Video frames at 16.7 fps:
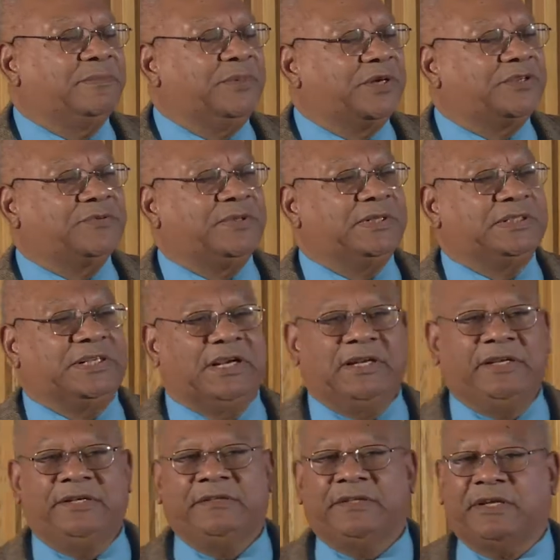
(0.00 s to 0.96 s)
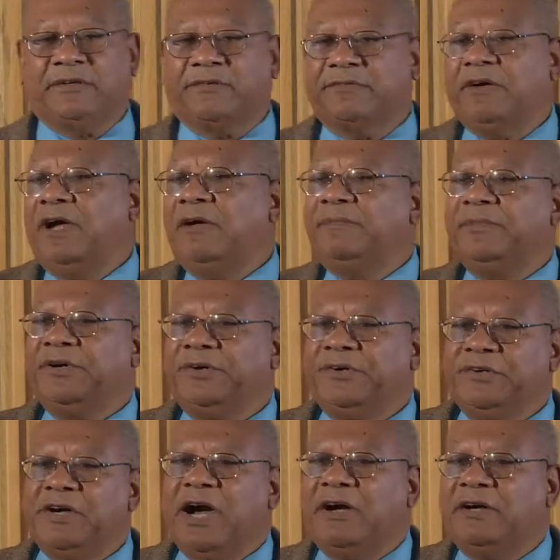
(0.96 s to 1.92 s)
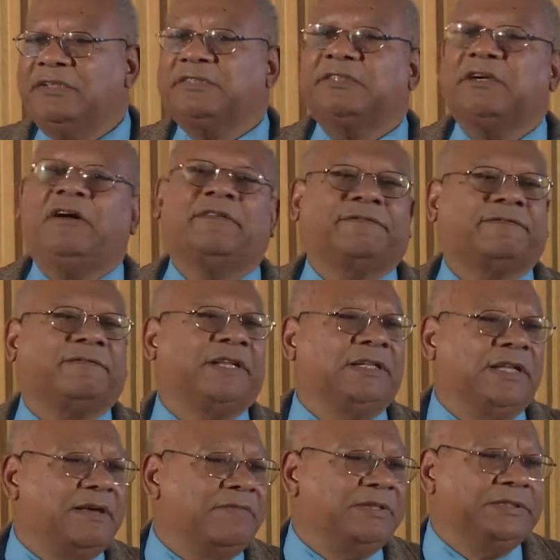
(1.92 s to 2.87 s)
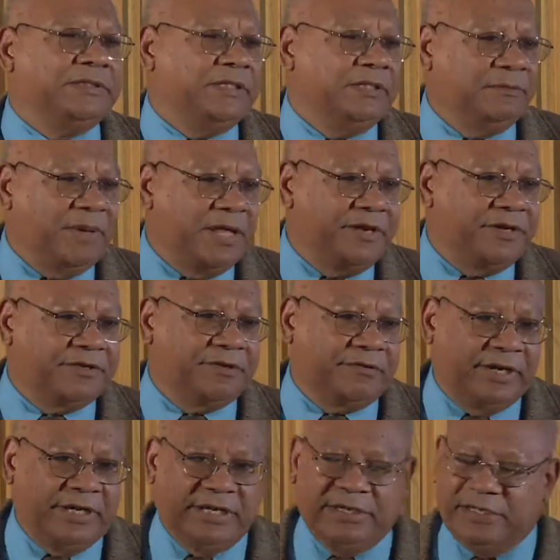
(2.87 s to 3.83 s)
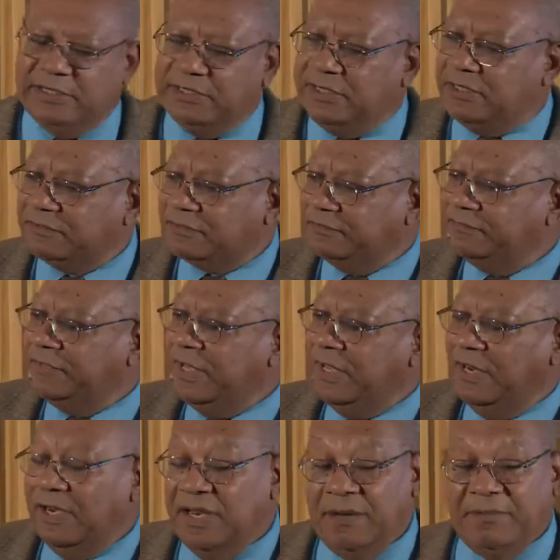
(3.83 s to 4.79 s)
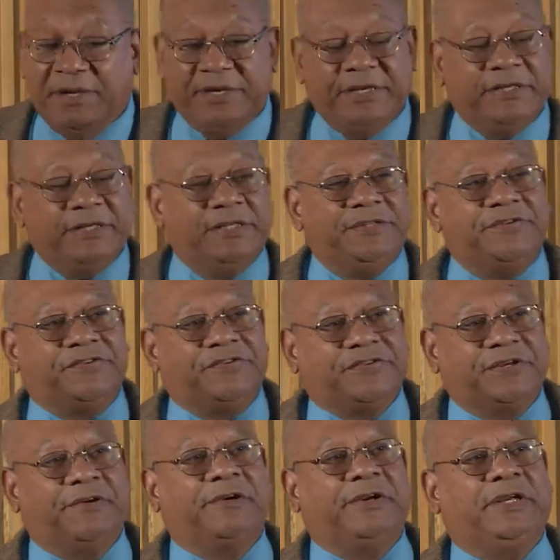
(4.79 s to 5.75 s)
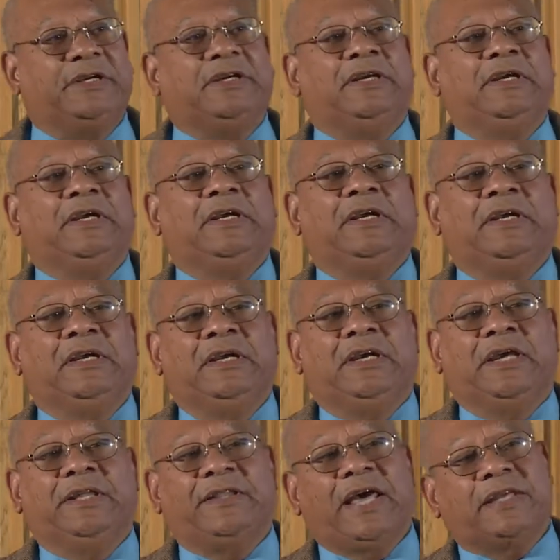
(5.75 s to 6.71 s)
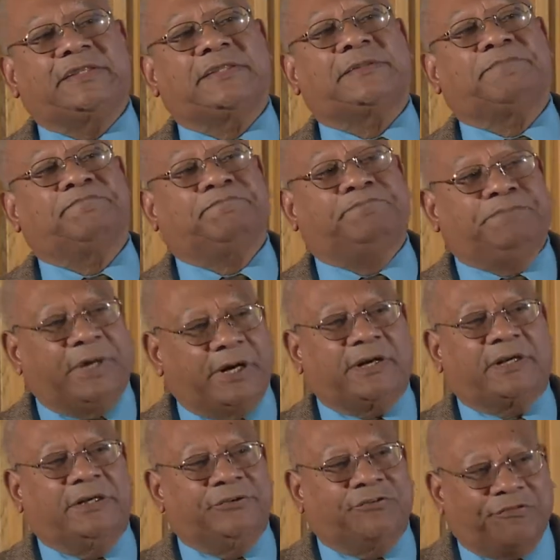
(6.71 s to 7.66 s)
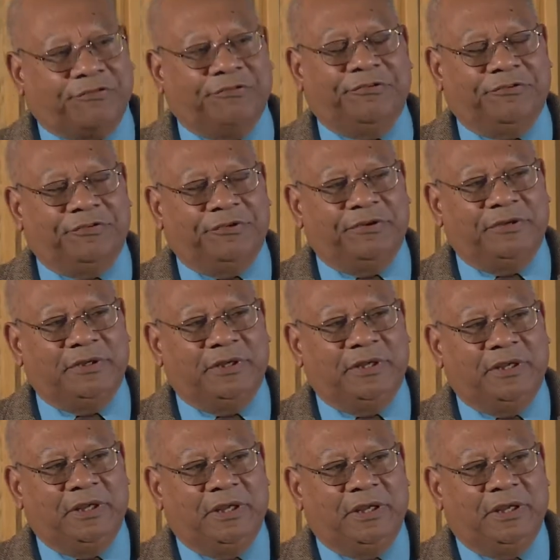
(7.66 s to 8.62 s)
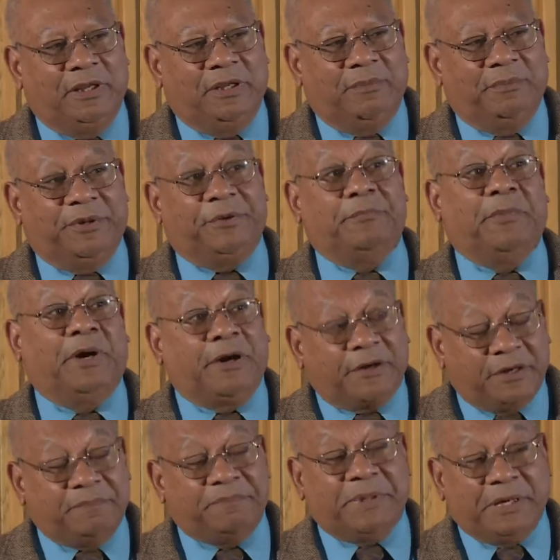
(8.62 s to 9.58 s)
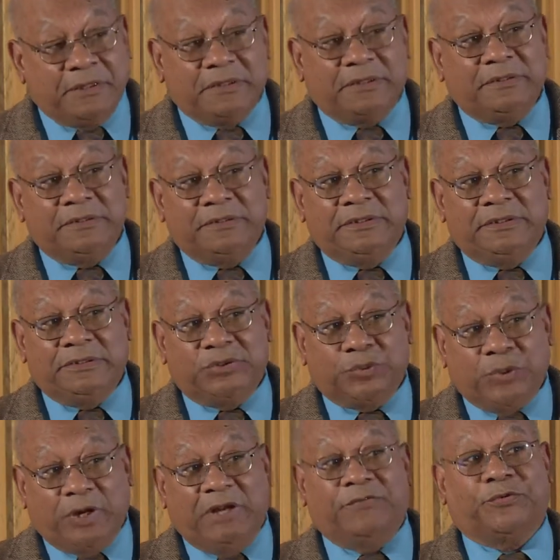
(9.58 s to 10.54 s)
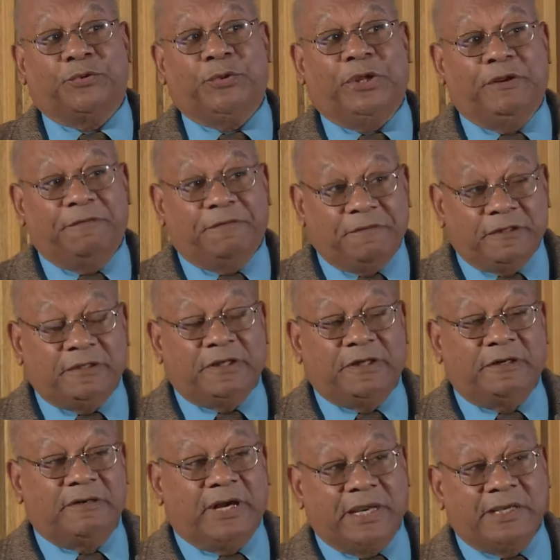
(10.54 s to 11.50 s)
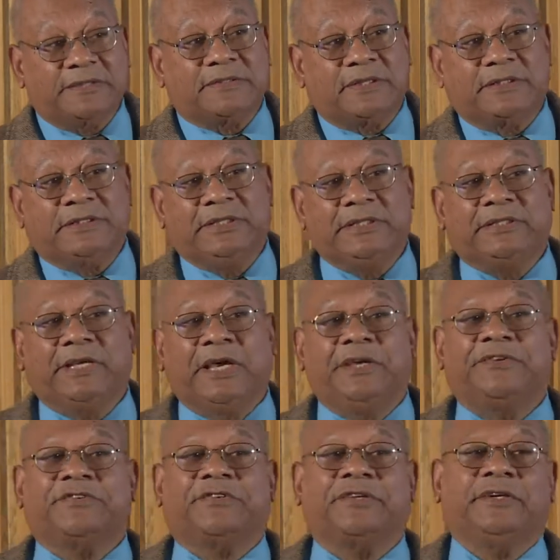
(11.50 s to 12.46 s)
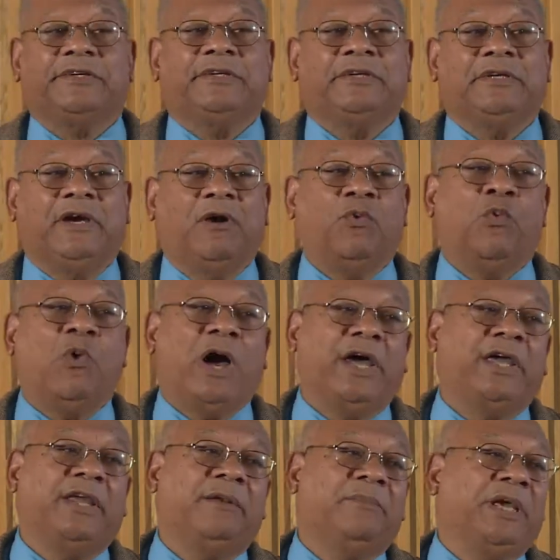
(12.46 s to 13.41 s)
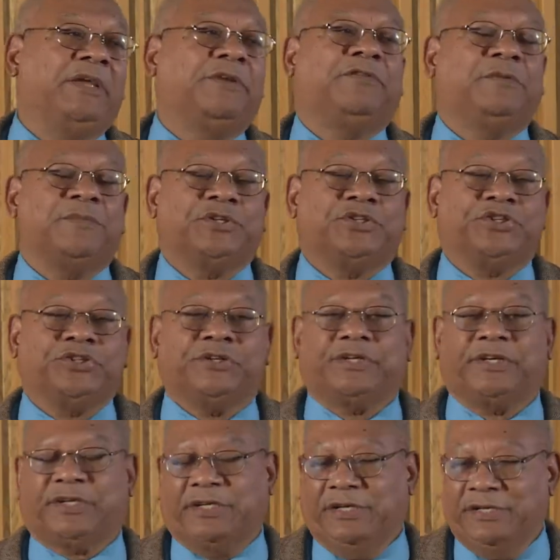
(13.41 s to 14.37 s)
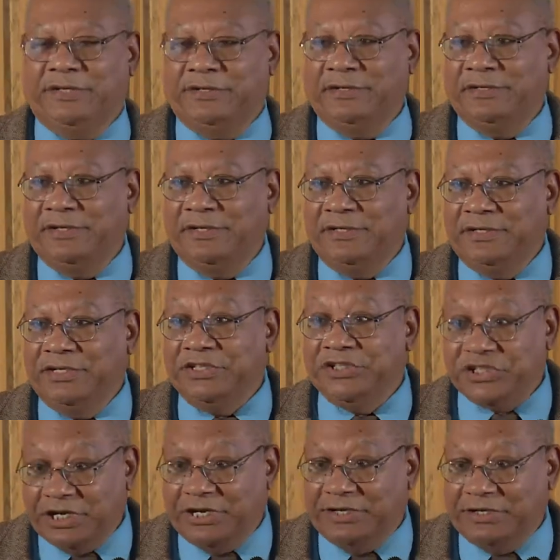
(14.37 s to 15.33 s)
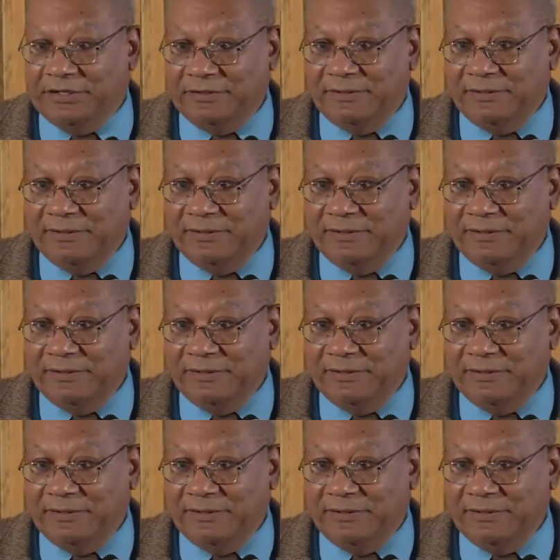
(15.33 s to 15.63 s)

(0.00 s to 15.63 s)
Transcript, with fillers: books will tell you that rum grew out of the Levantine Mediterranean, out of Lebanon and Syria, and that's partly true. But Marco Polo in 1224 writes that he tasted a wine made from the sugarcane in China.